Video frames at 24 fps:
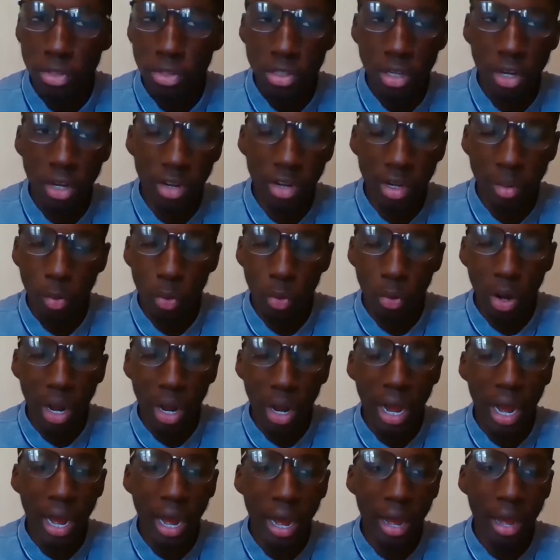all this stuff. And
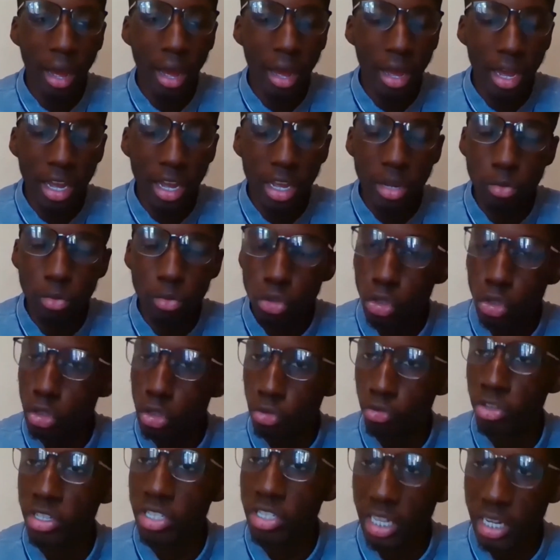it was due
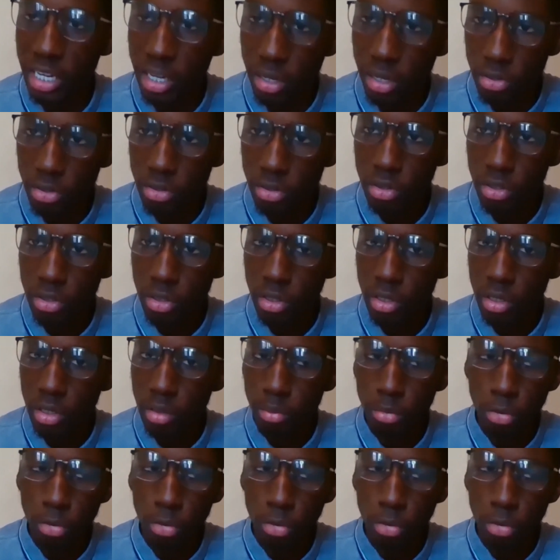to resilience,